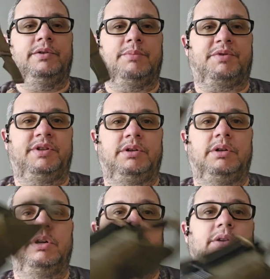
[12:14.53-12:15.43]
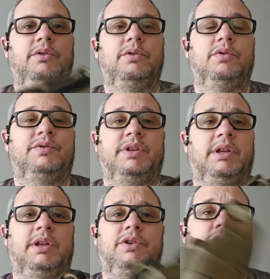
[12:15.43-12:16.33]
the particular gun that you're using,
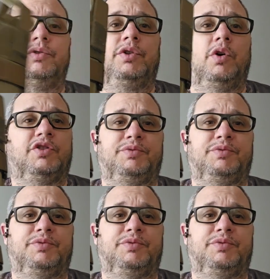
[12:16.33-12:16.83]
and then you're good to go.